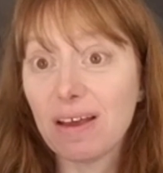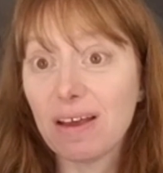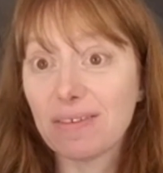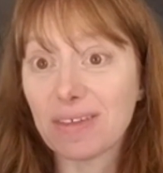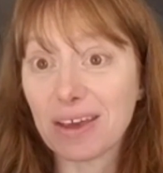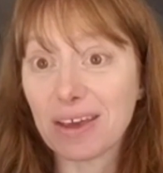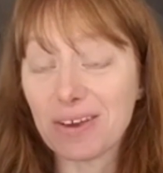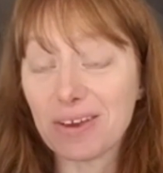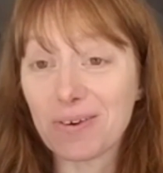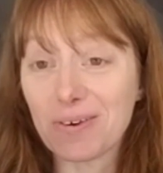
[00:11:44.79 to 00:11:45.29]

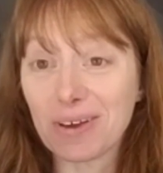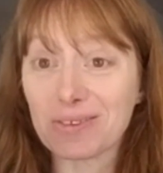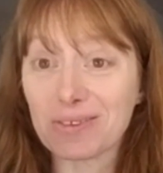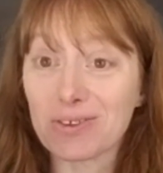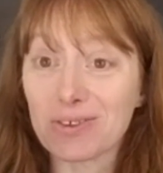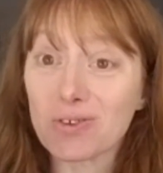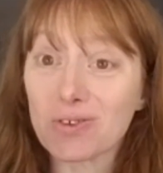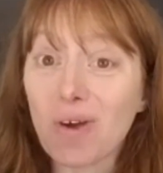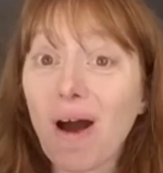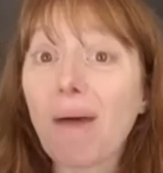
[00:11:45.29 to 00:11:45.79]
that you can
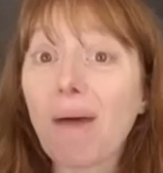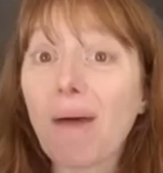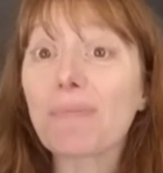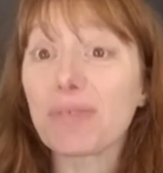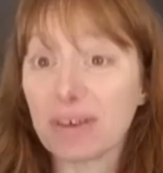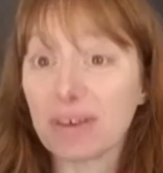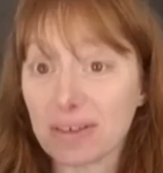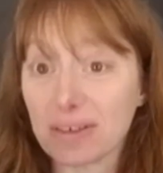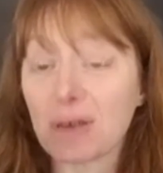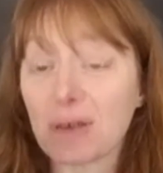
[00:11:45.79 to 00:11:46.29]
stop
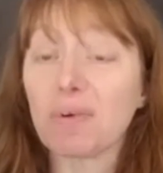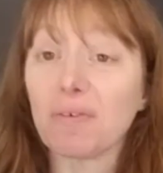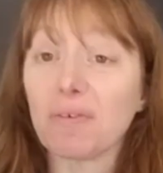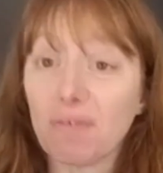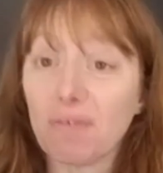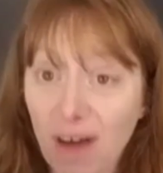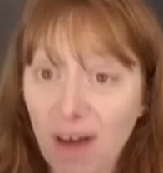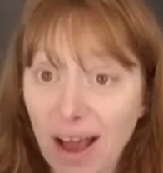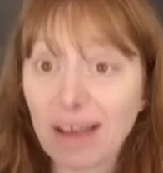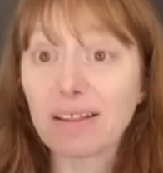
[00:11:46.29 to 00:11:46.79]
things that will
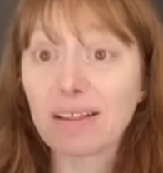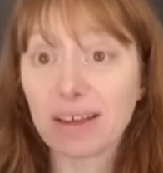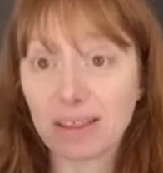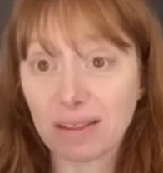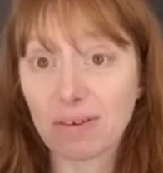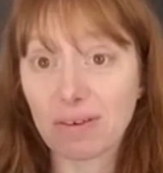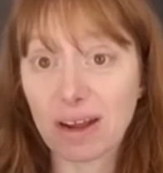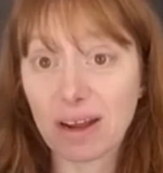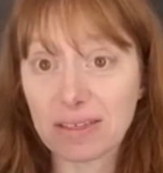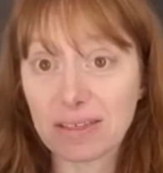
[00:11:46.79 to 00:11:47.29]
violate
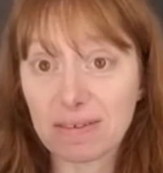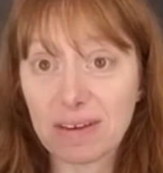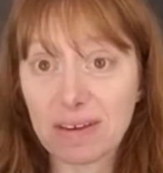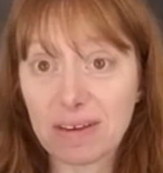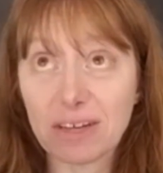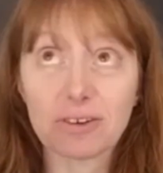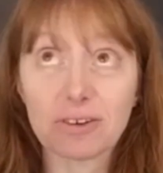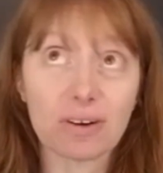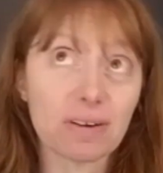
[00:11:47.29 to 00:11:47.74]
the rights of nature,